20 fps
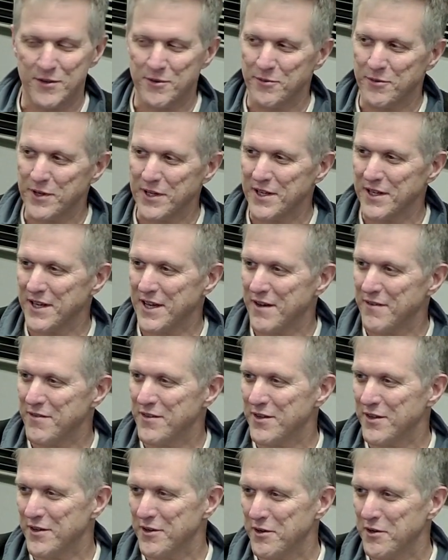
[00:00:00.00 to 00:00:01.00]
we could have
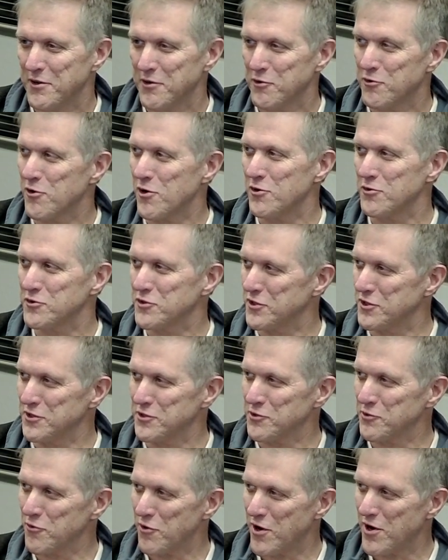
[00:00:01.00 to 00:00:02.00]
the gross
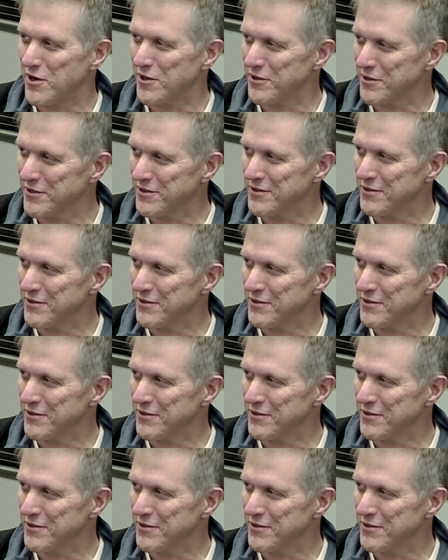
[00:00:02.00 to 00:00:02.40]
Issaquah,